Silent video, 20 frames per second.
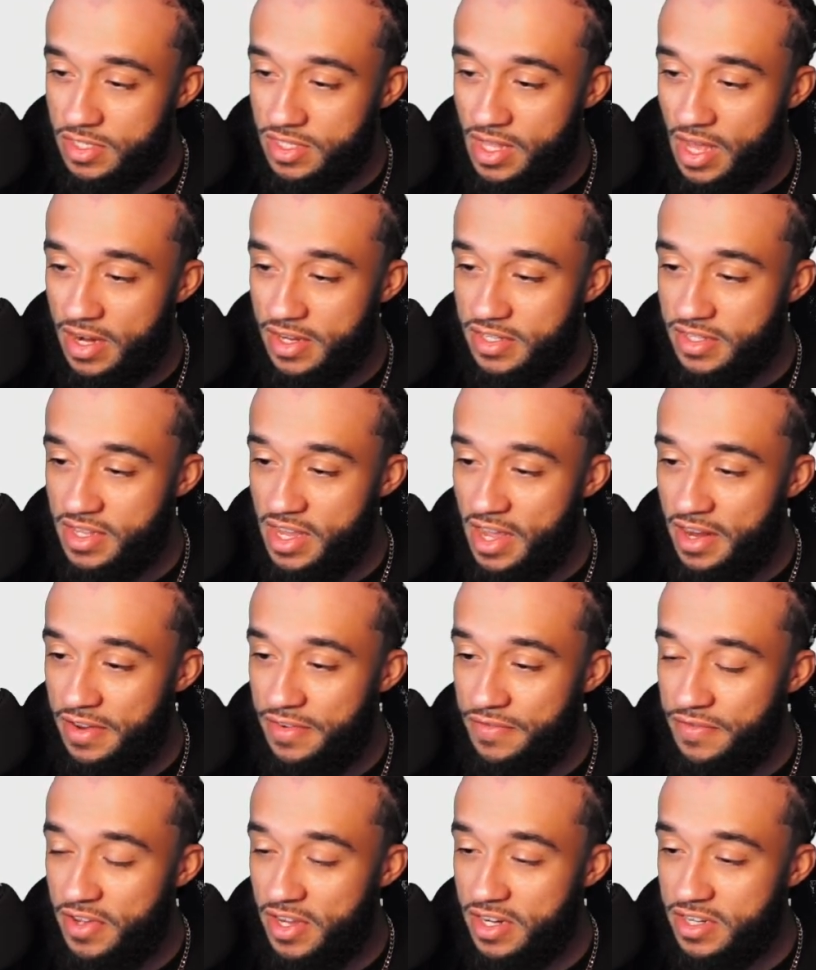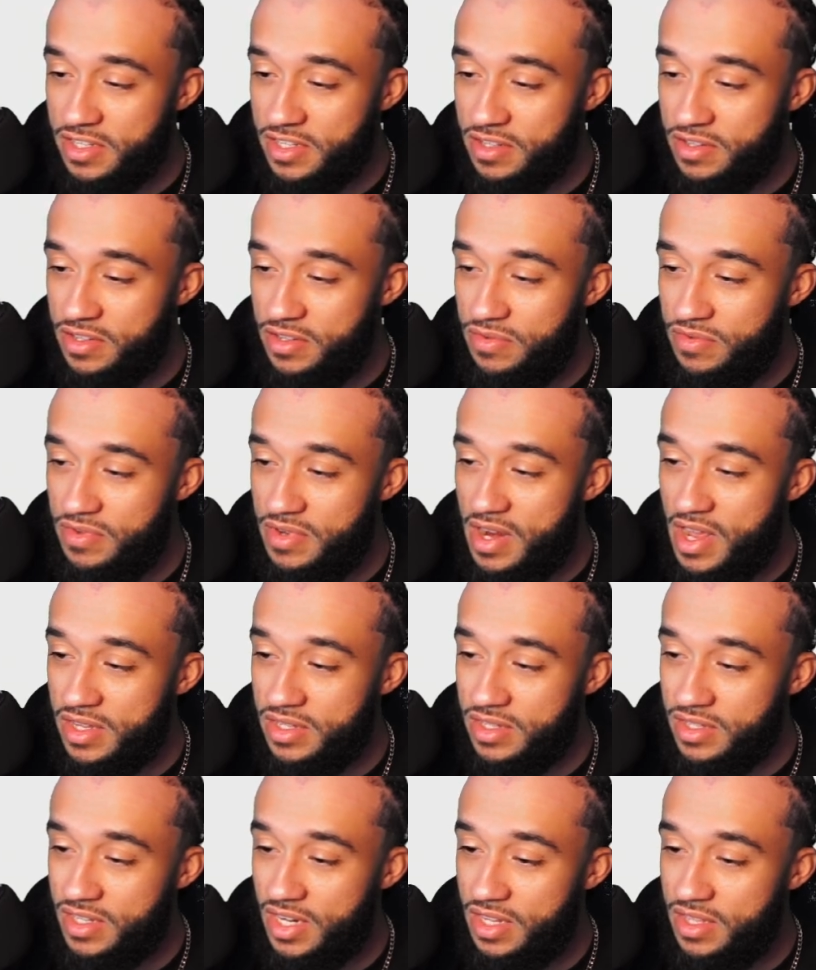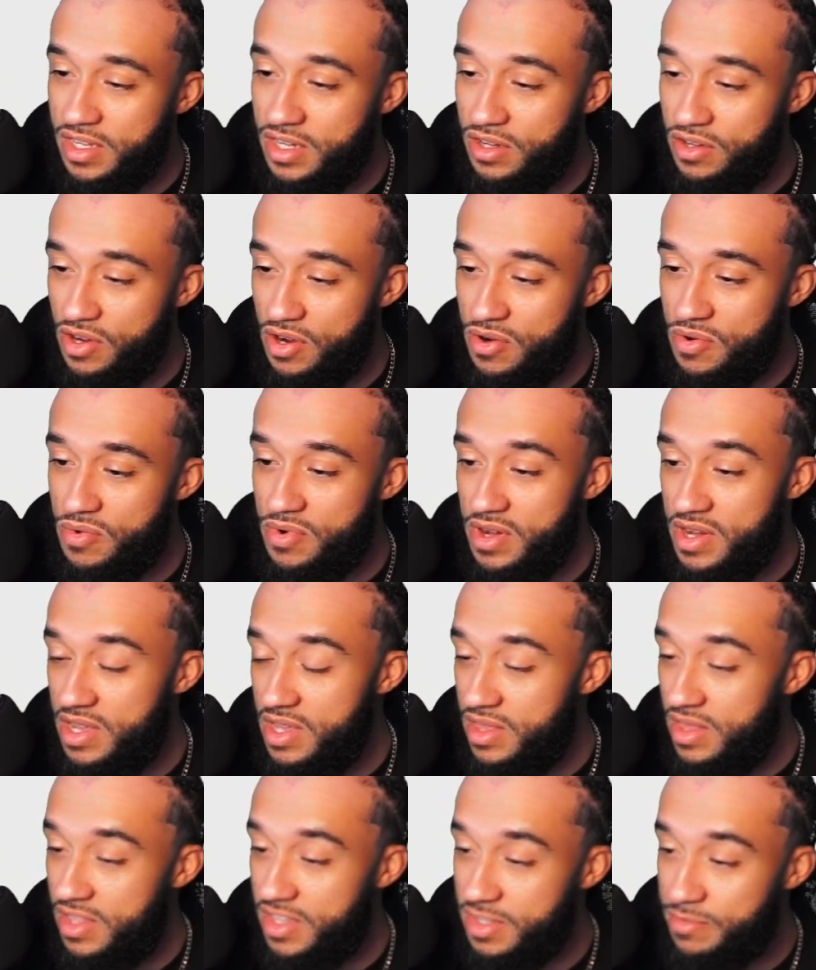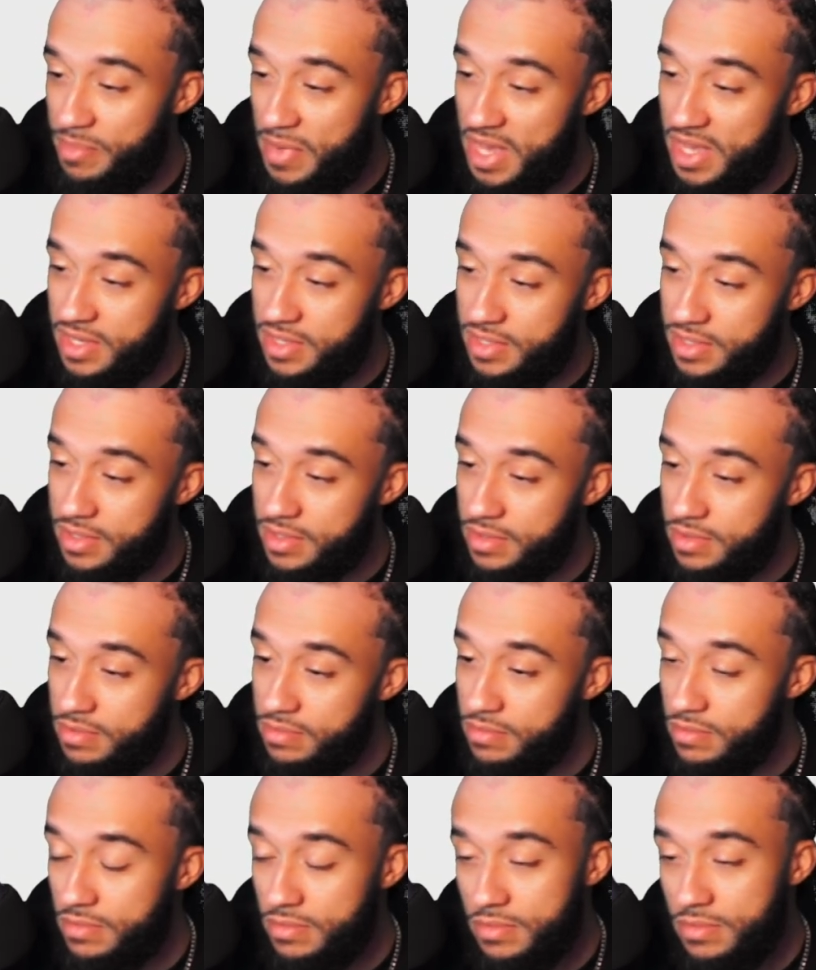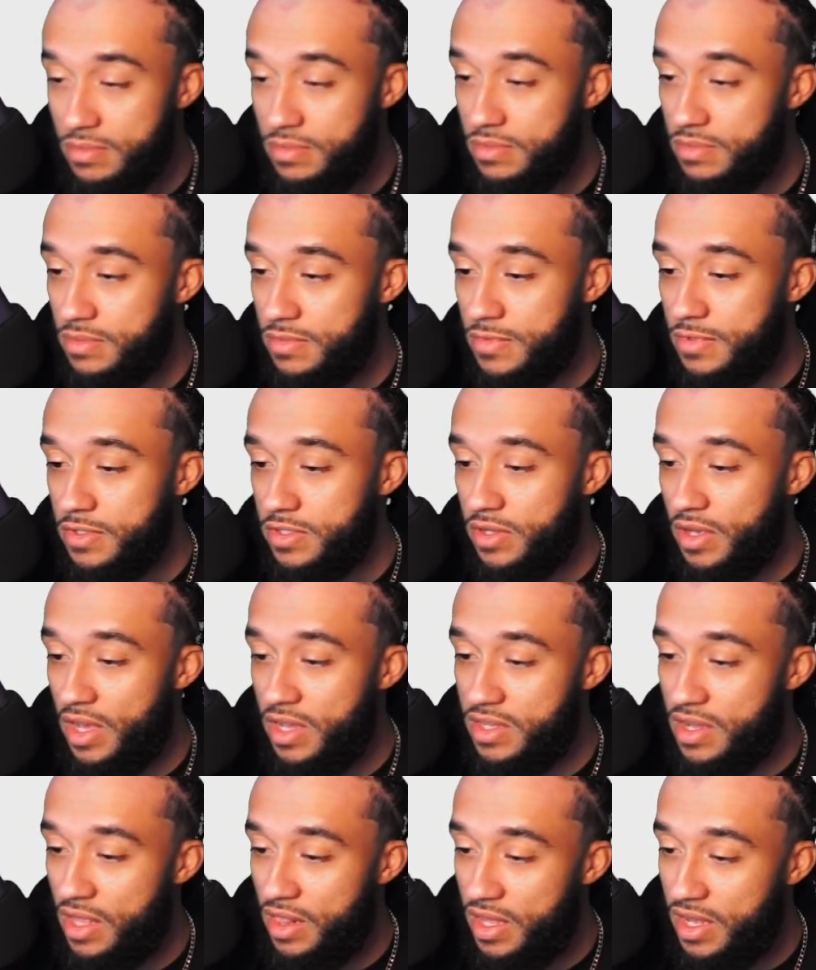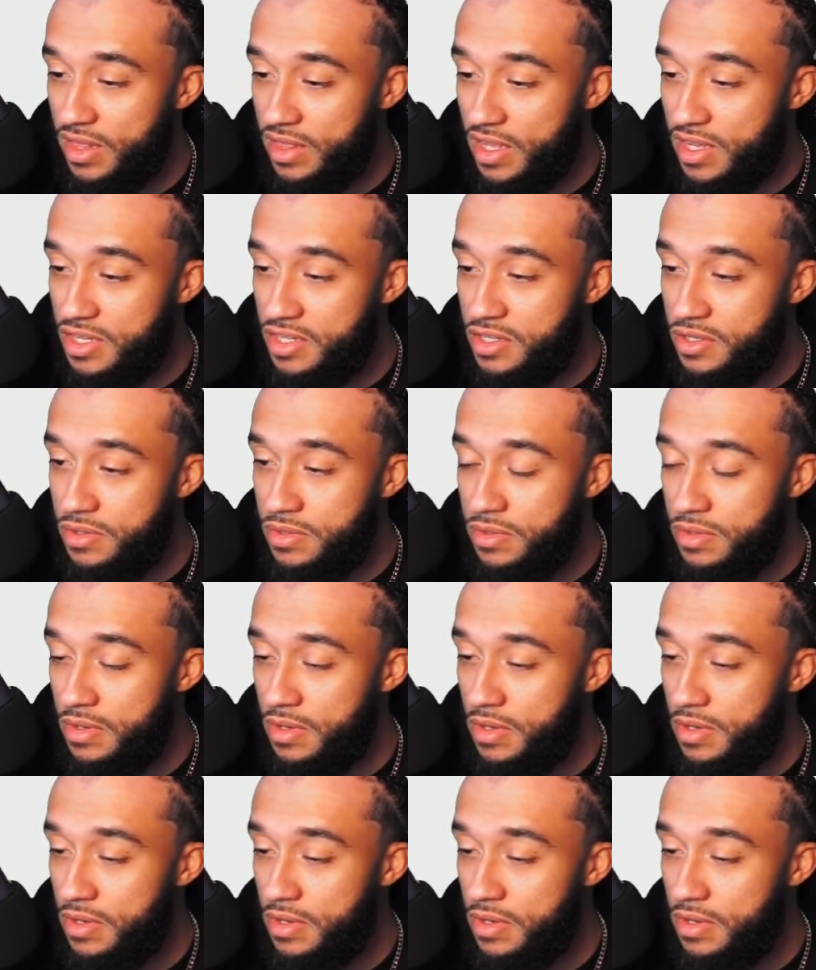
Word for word: Not a standing figure, so you necessarily don't need this base. But I like that too.